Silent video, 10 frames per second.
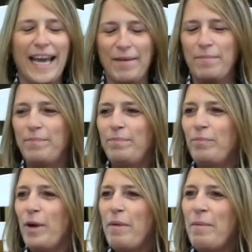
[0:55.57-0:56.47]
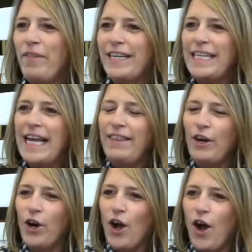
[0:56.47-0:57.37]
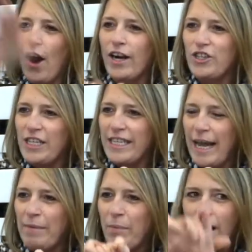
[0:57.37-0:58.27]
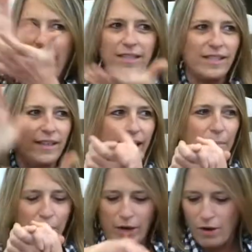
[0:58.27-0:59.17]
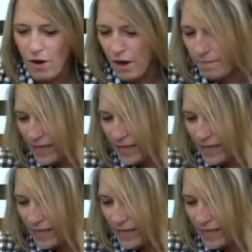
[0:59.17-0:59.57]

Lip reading: Yeah. Remember the teeth in her car and she slammed the brakes and it bit her arm.